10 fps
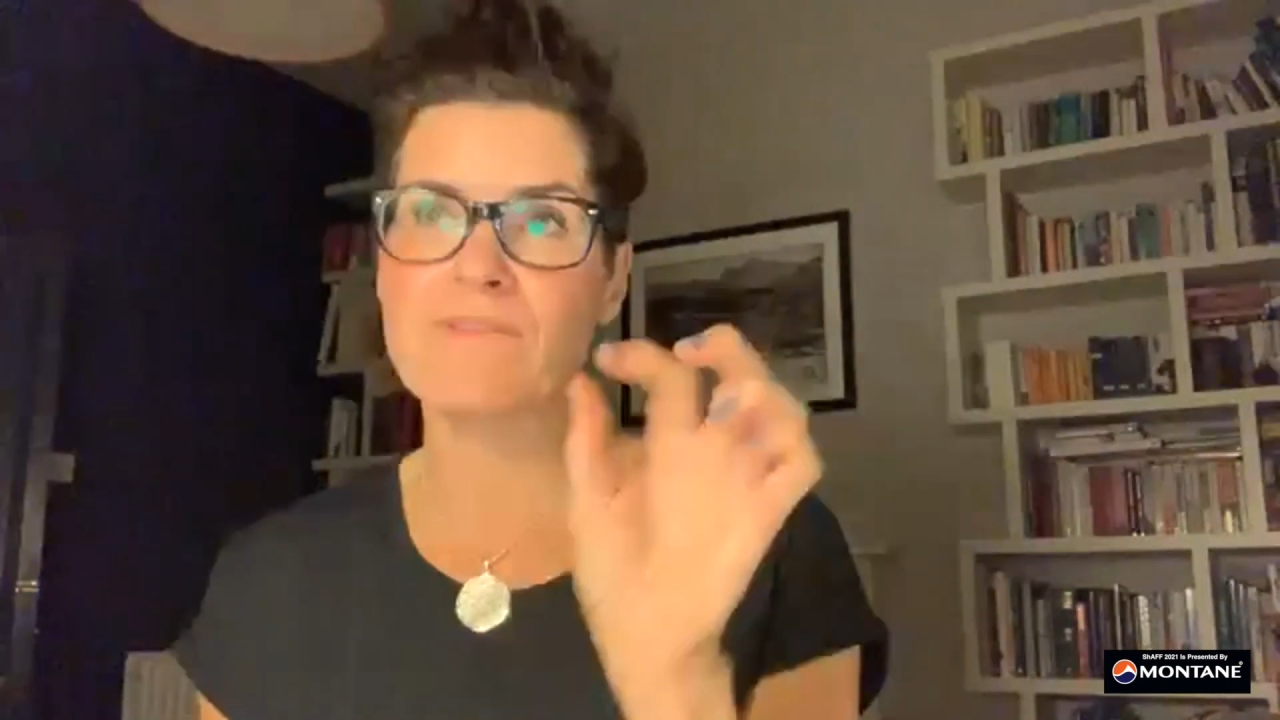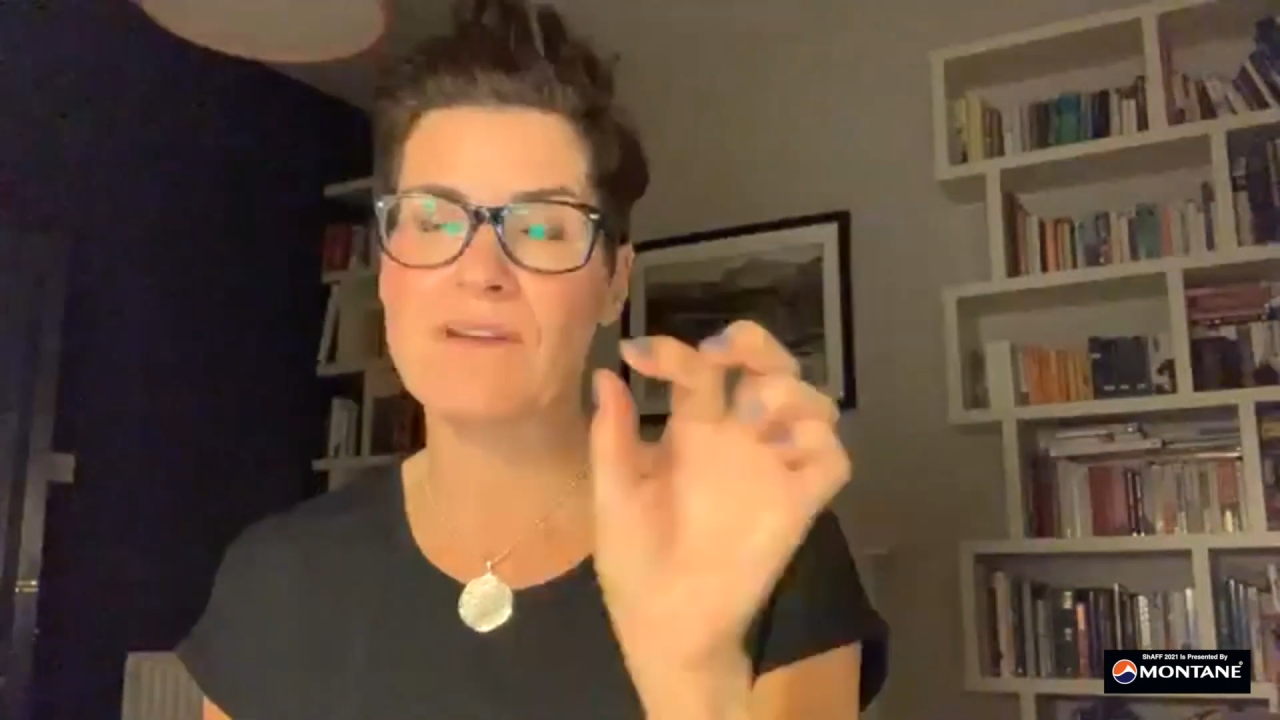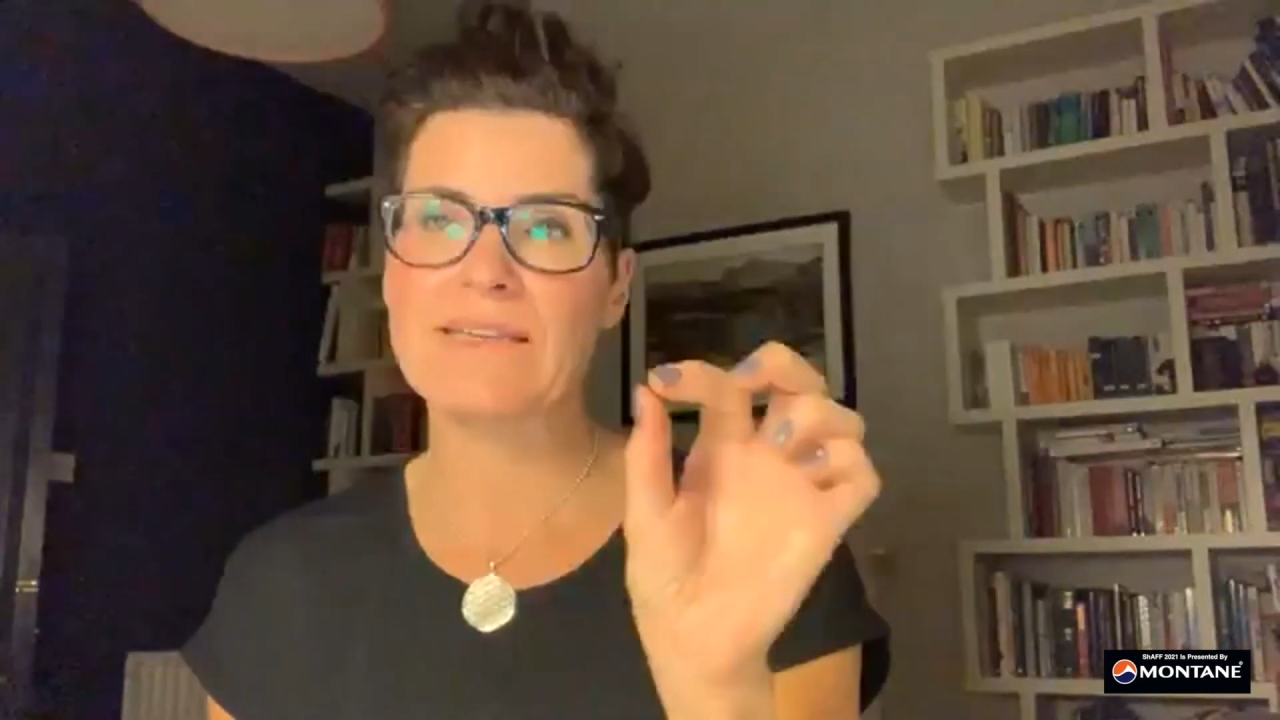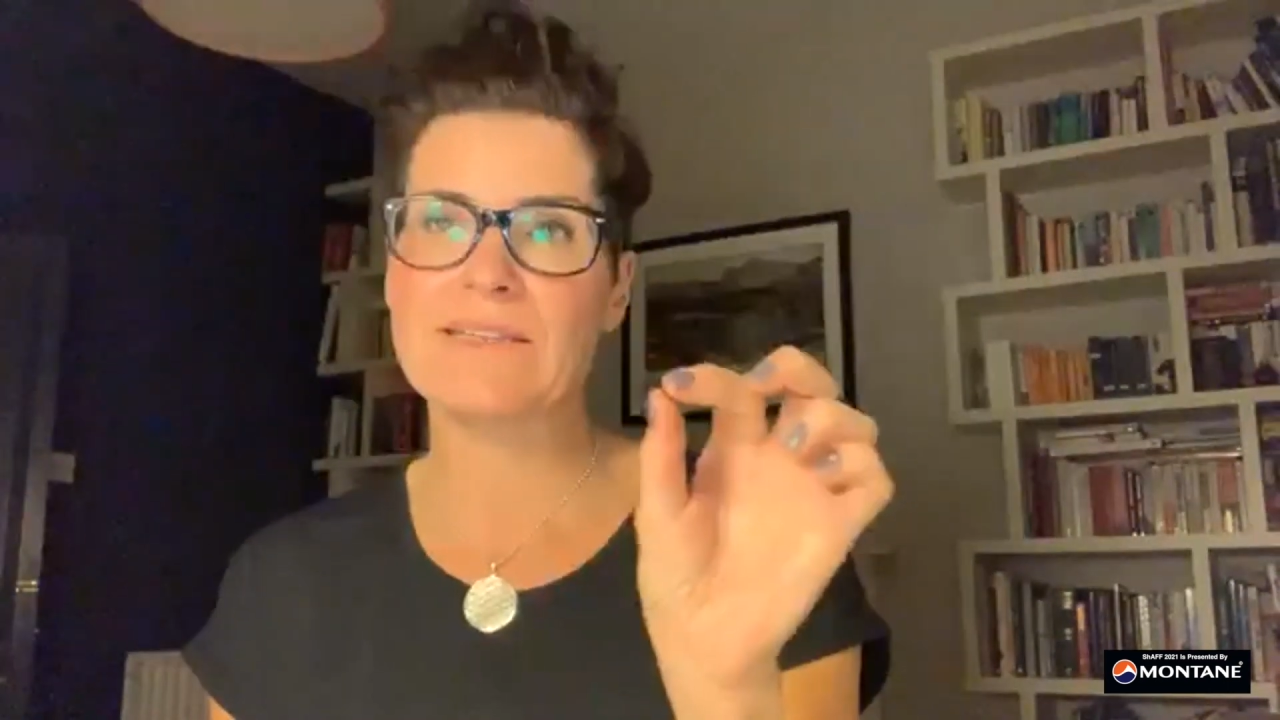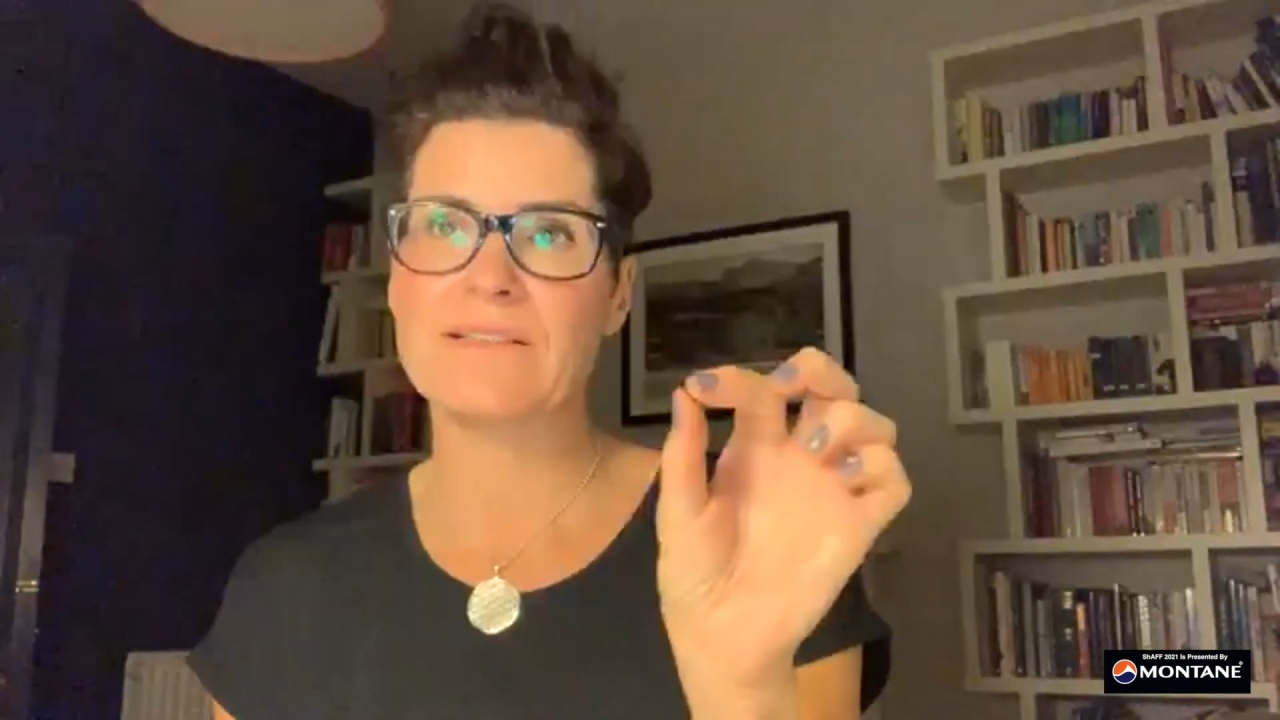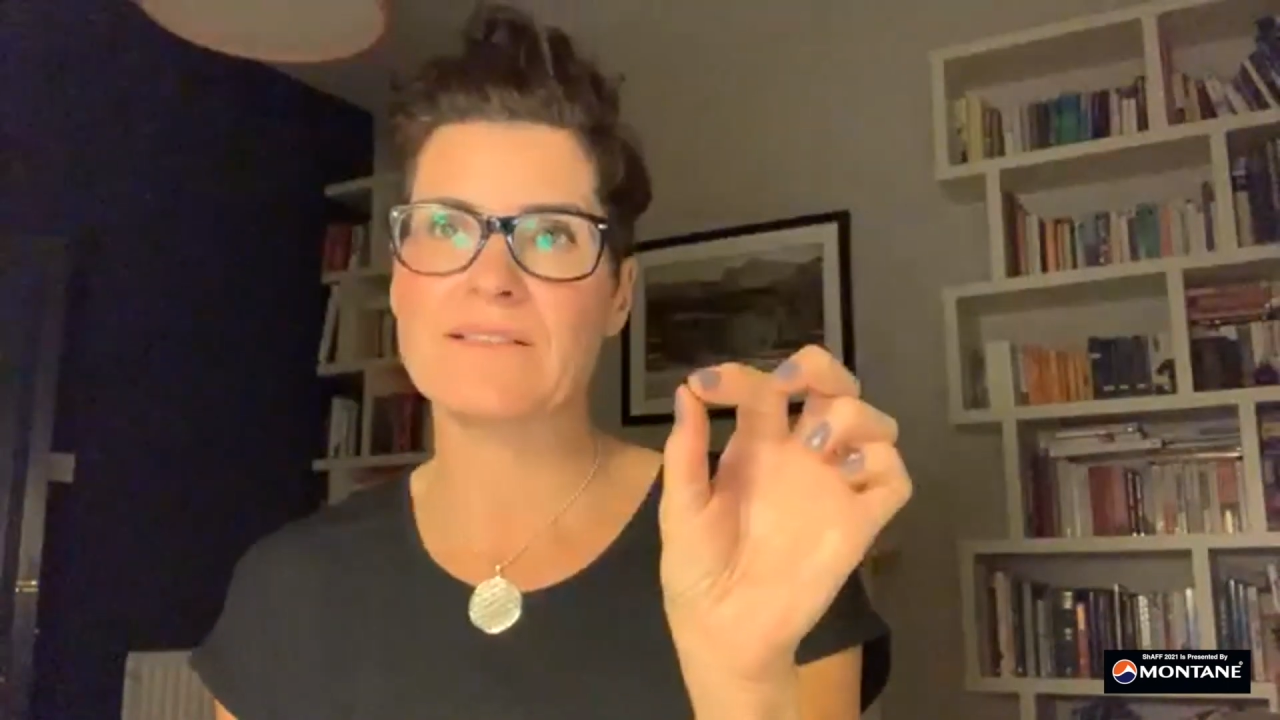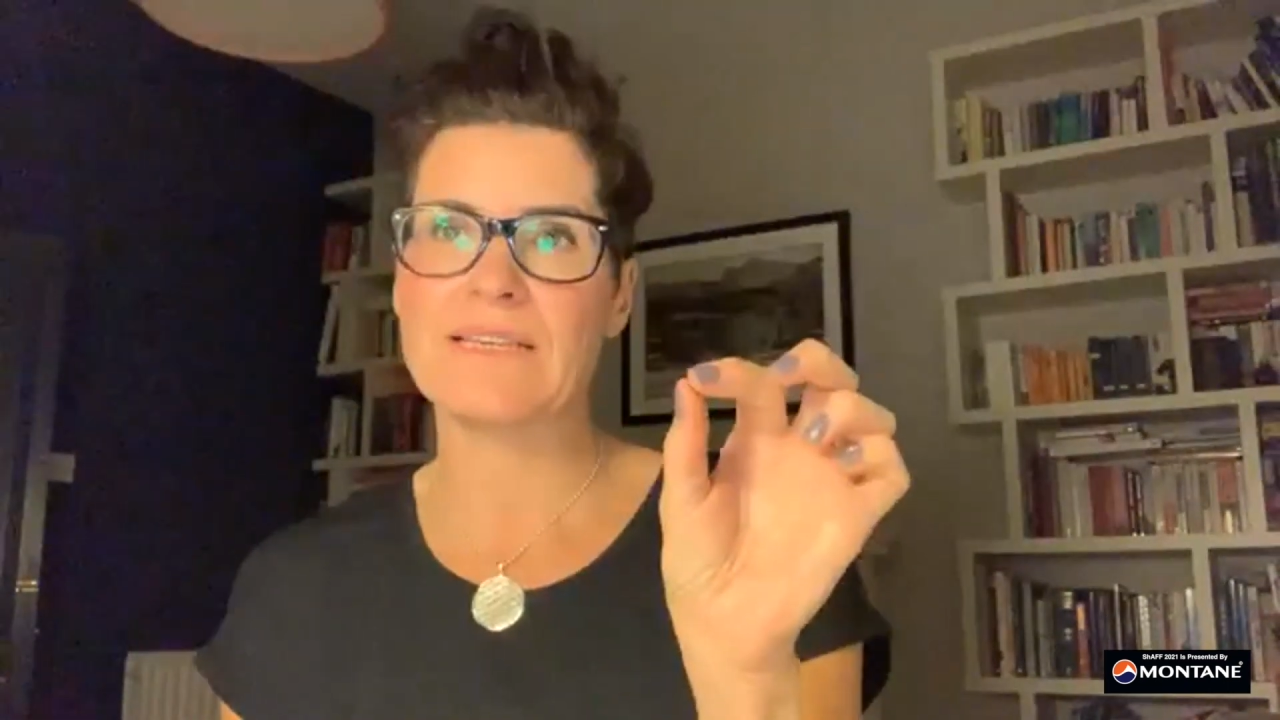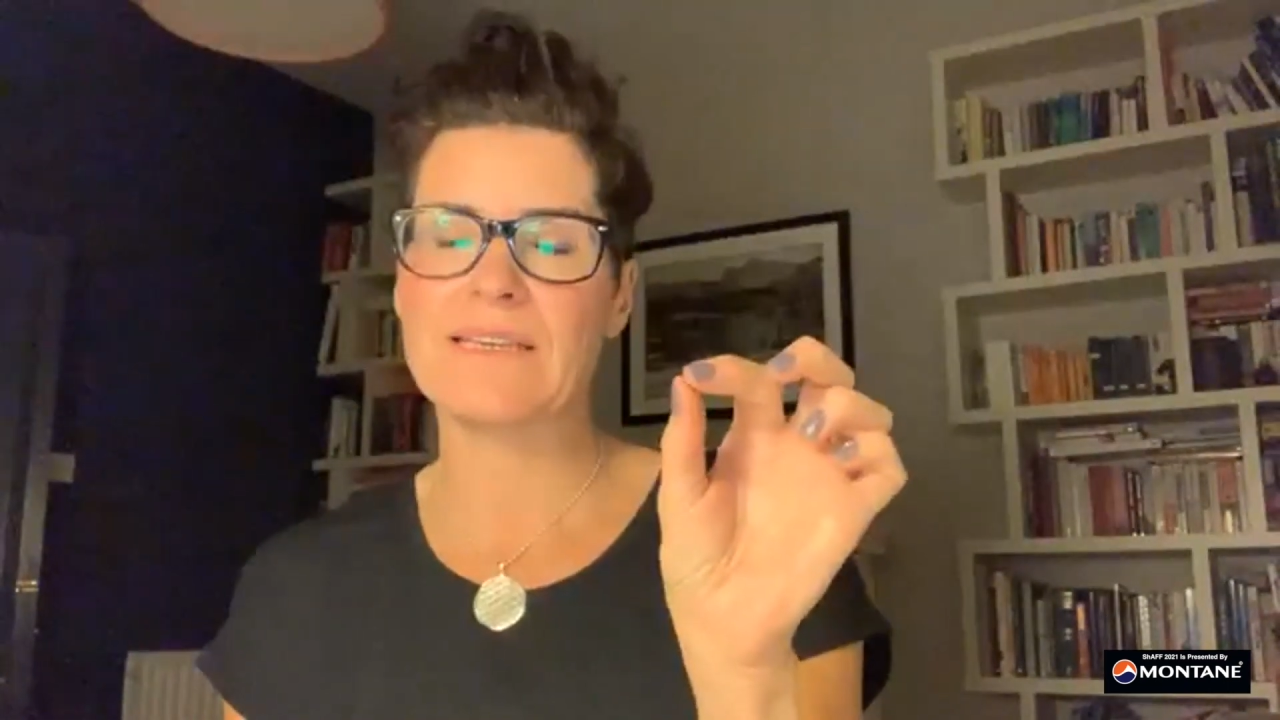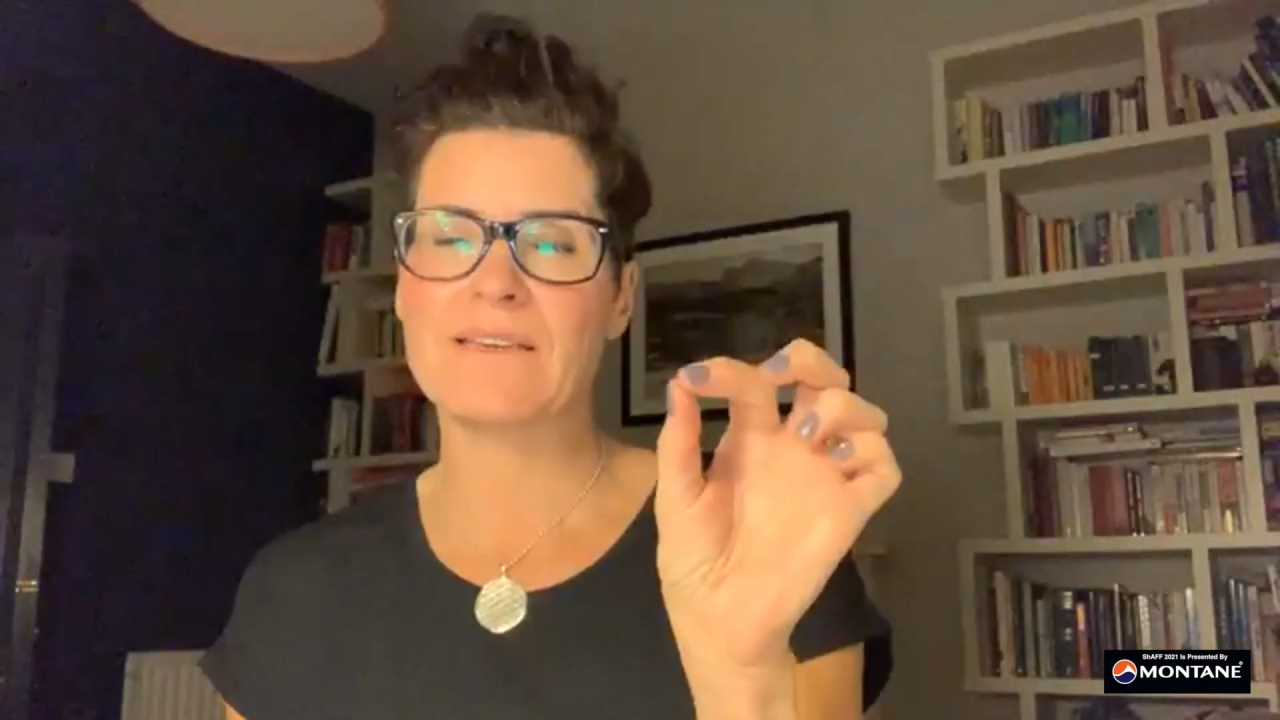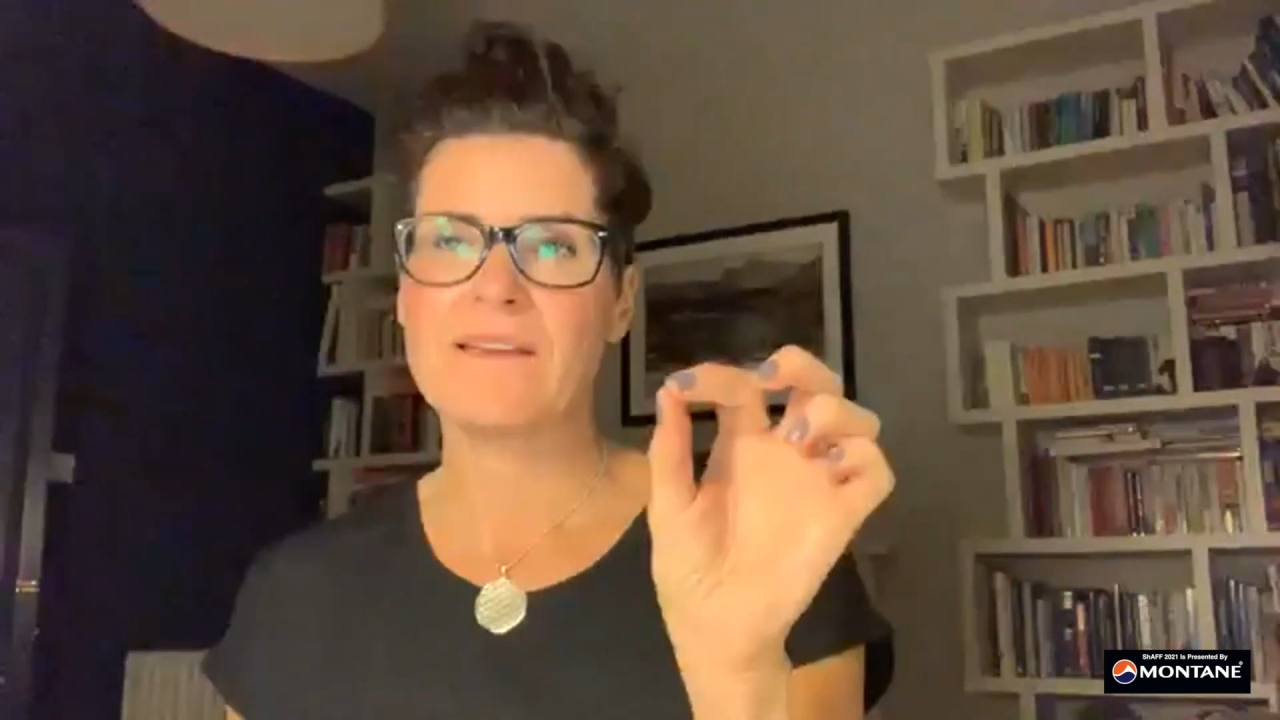
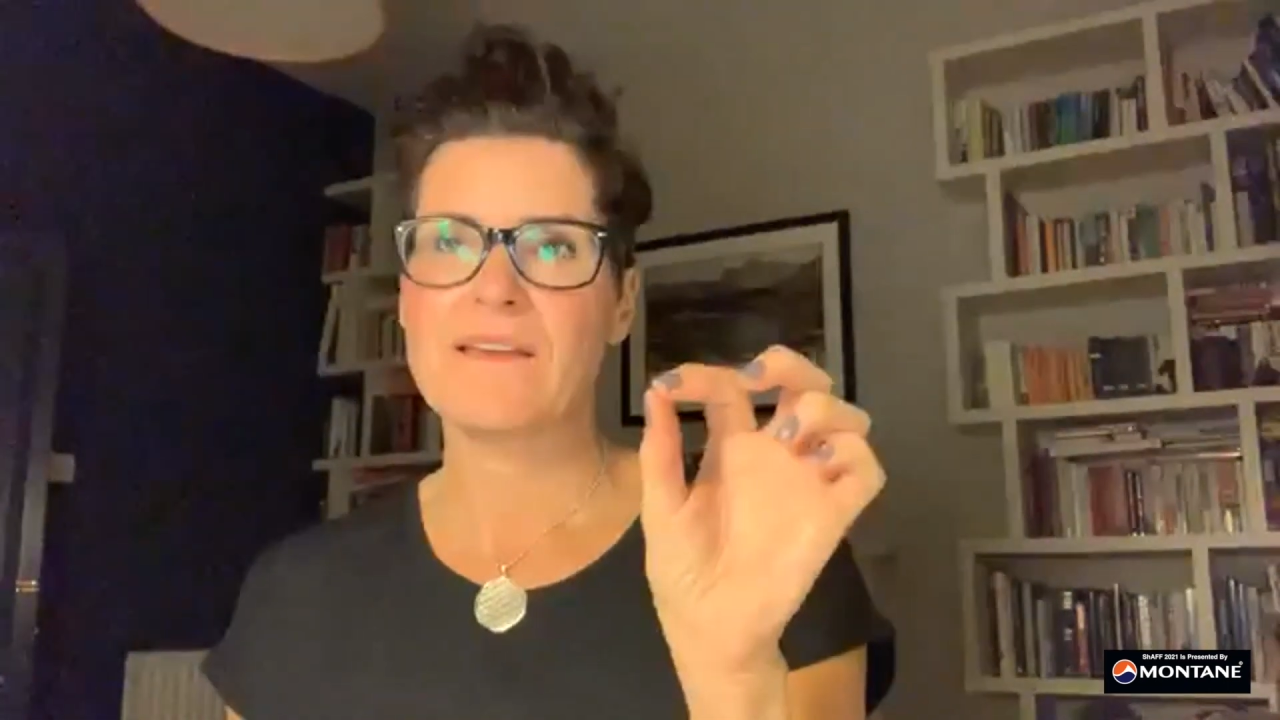regularly,